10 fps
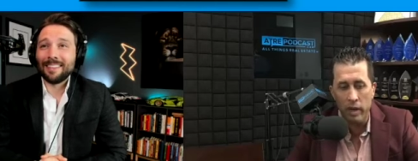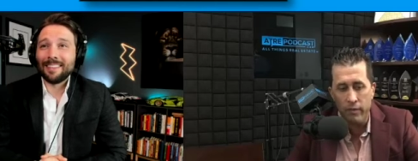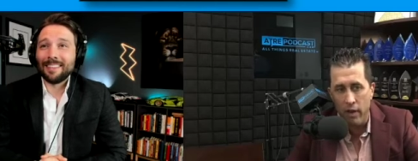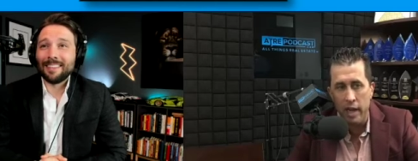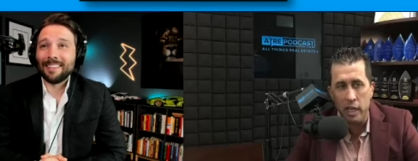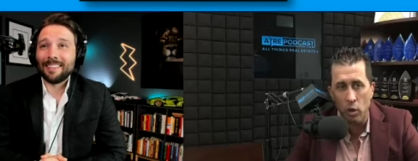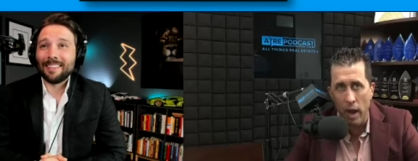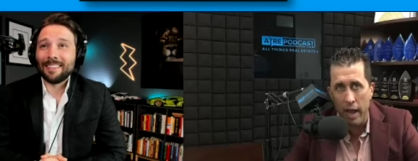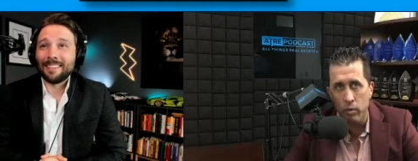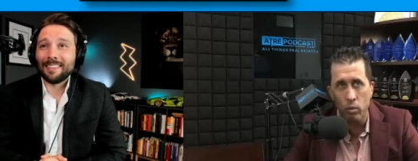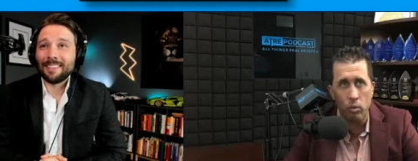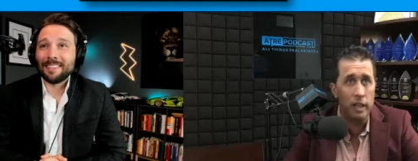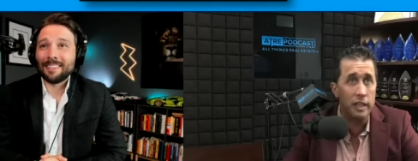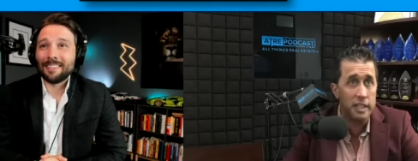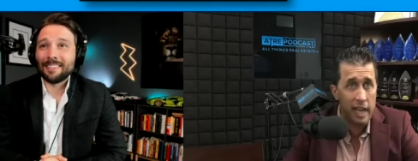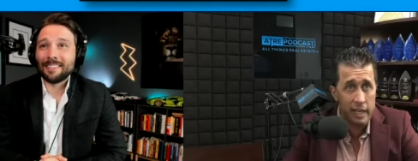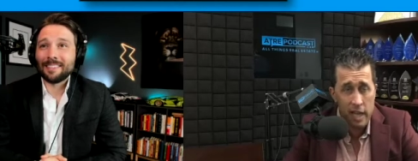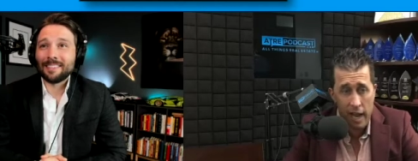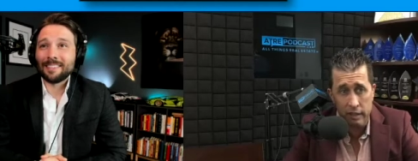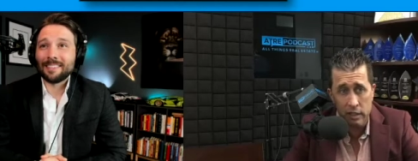Speaker 1: can find you at Real Estate
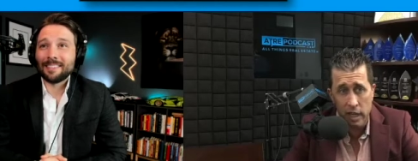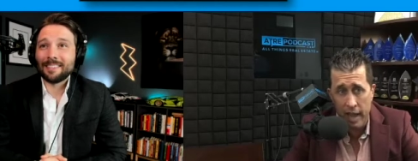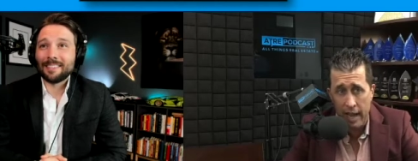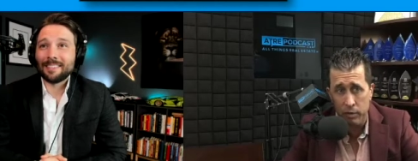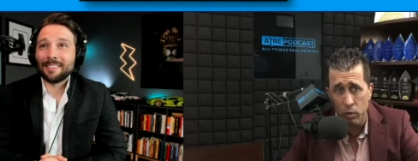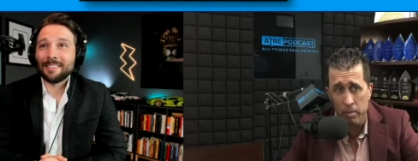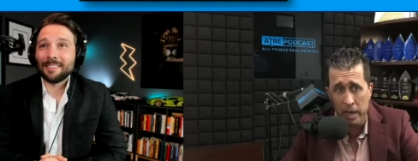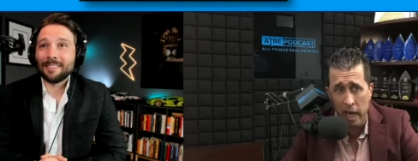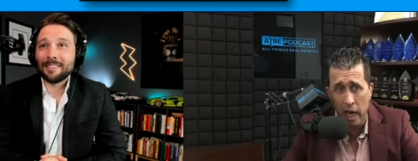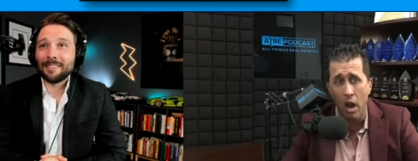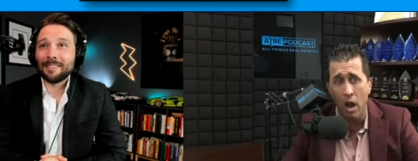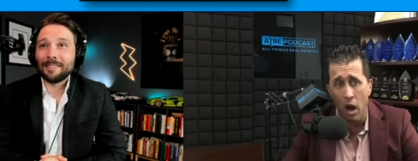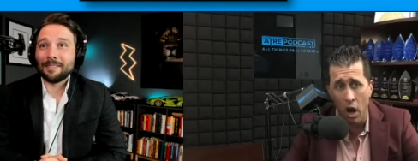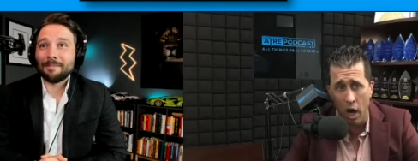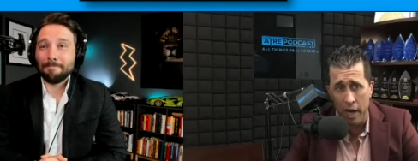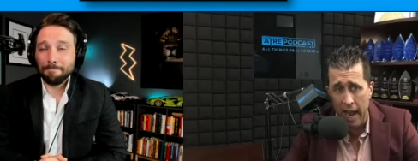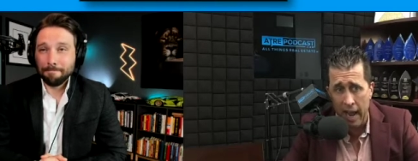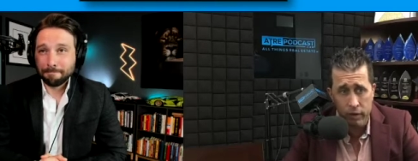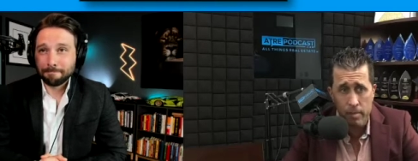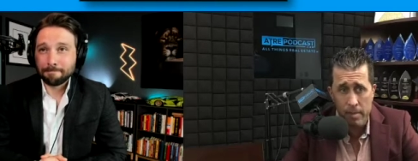Titans, and that would be on mm-hmm.
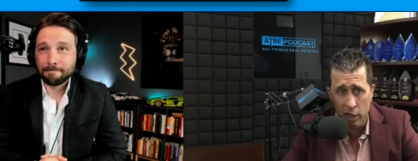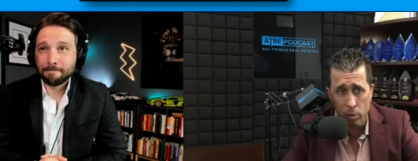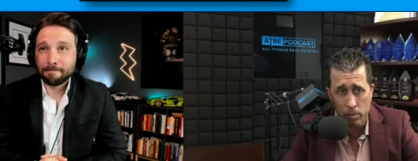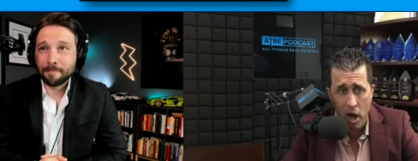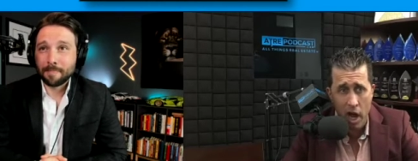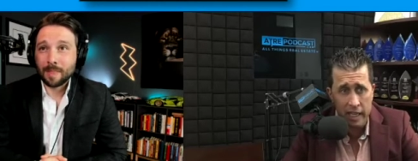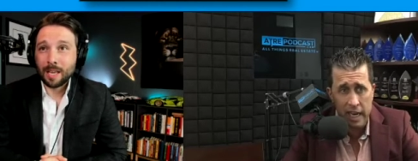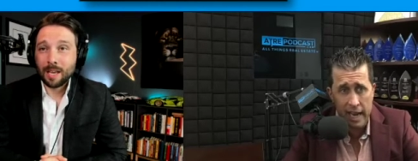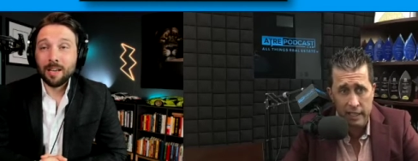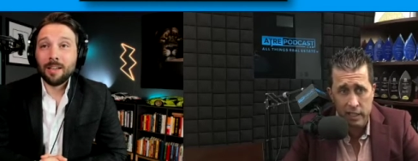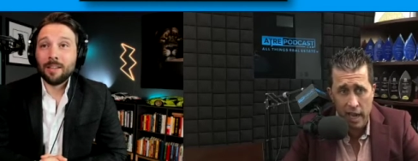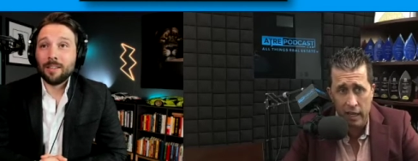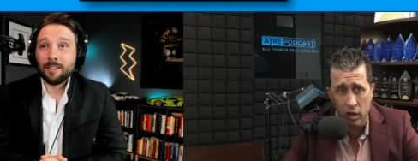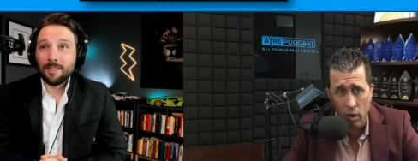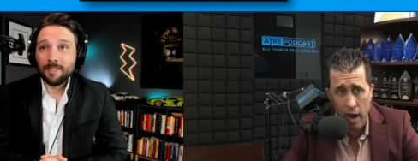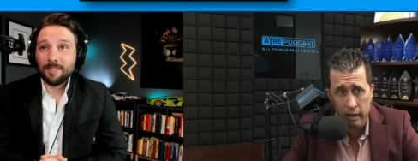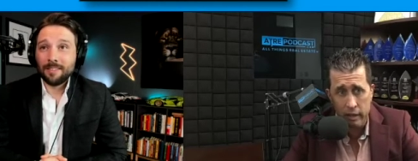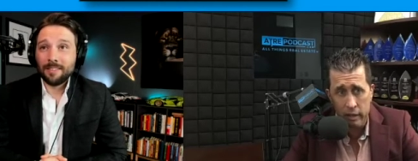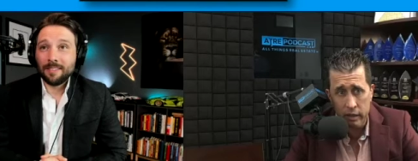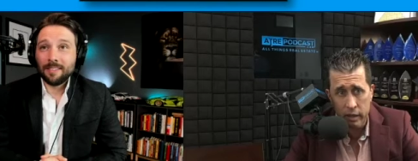every major podcast site,
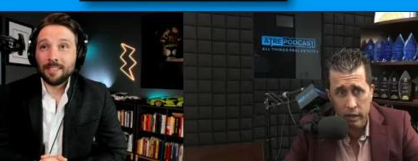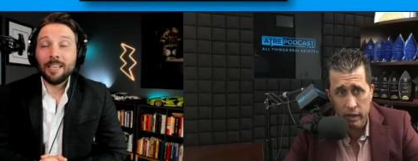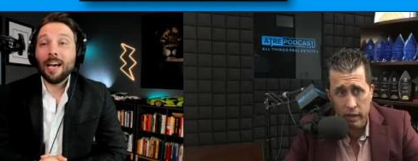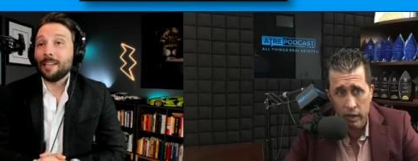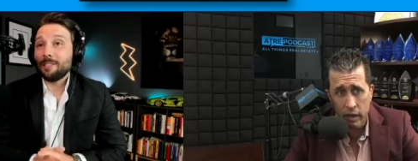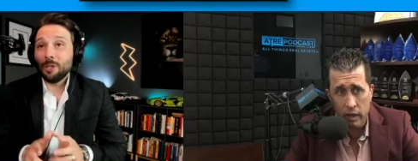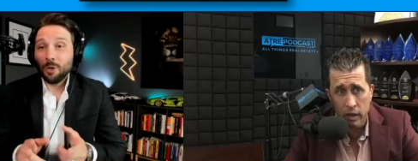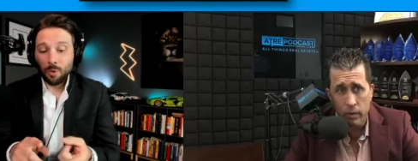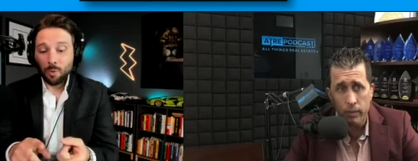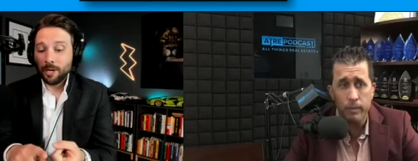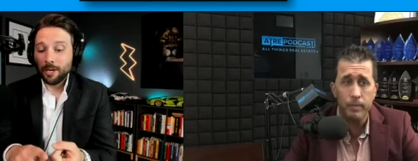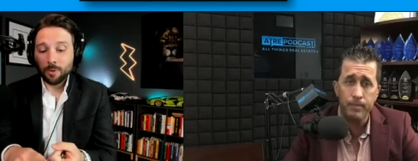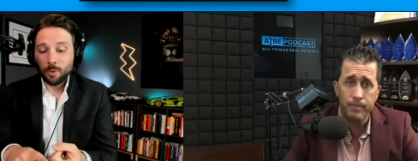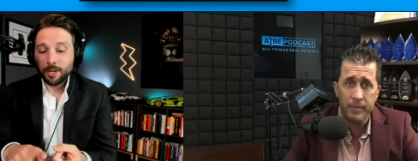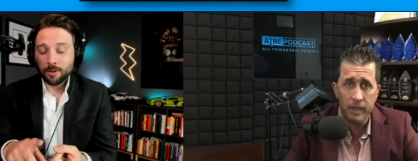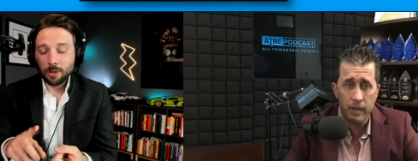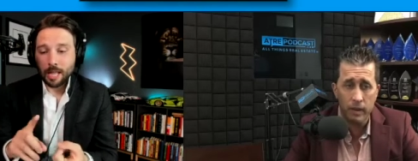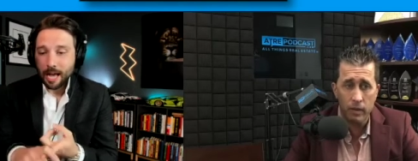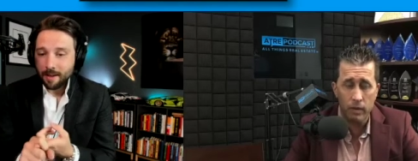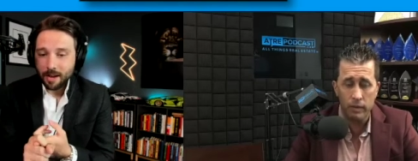correct?
Speaker 2: Yeah, so we're we are
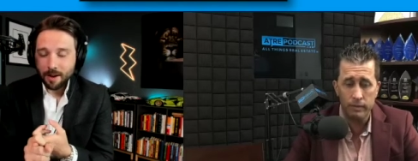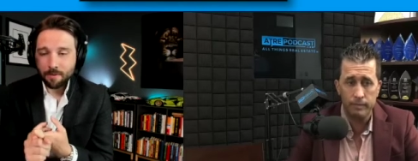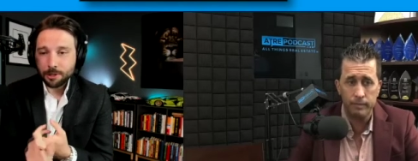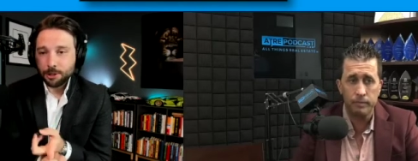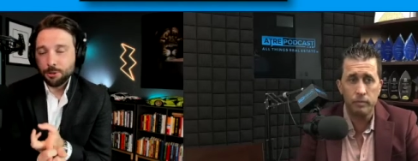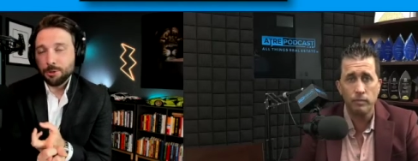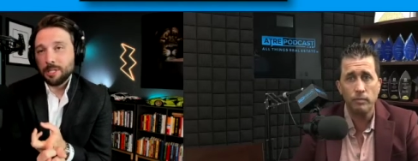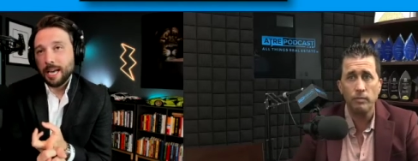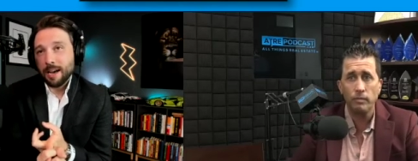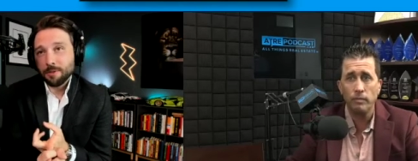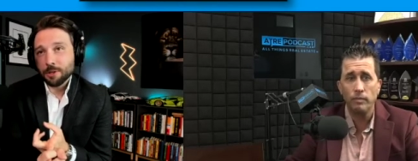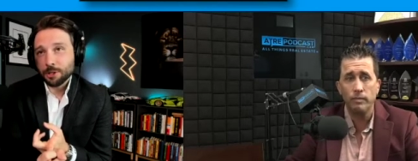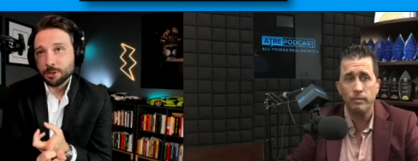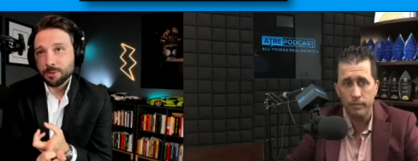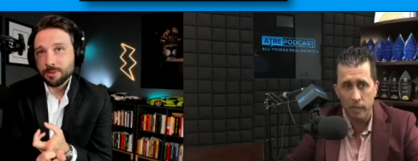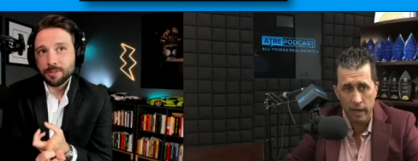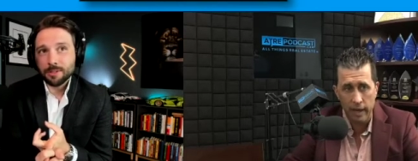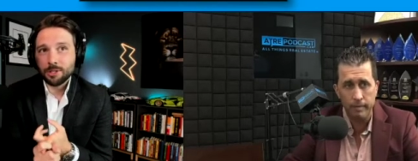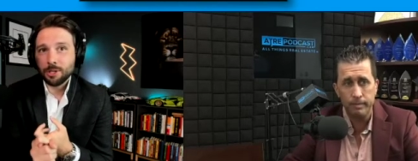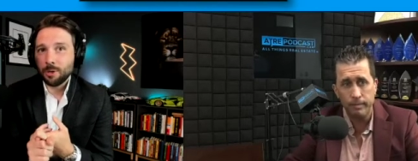live every Tuesday afternoon.
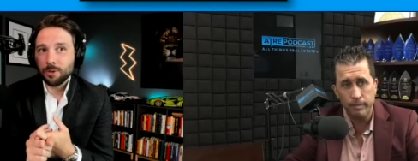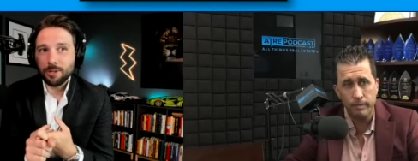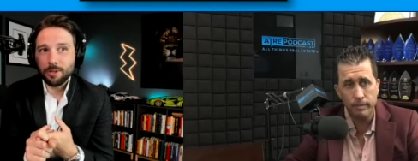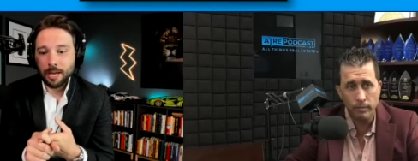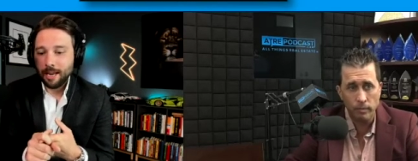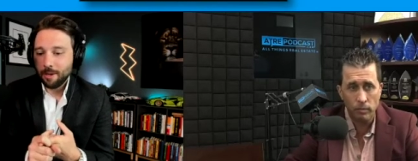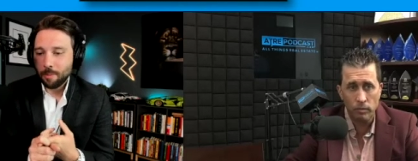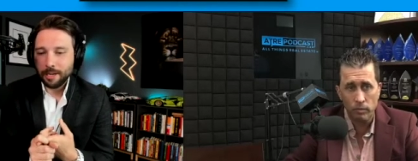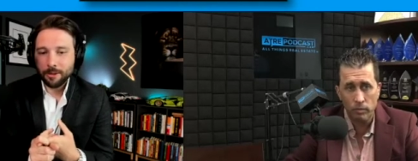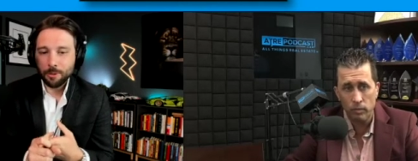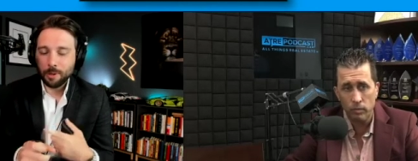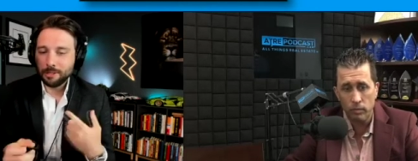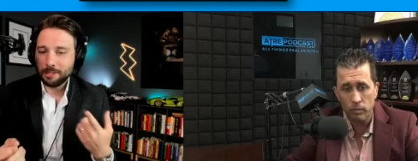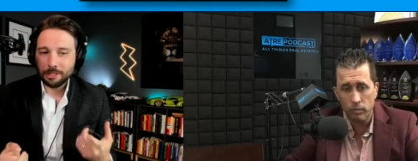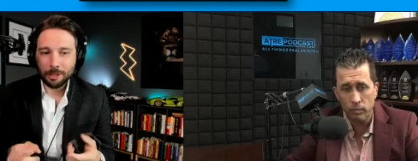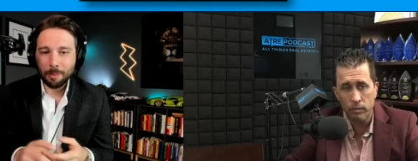So you anybody who wants to jump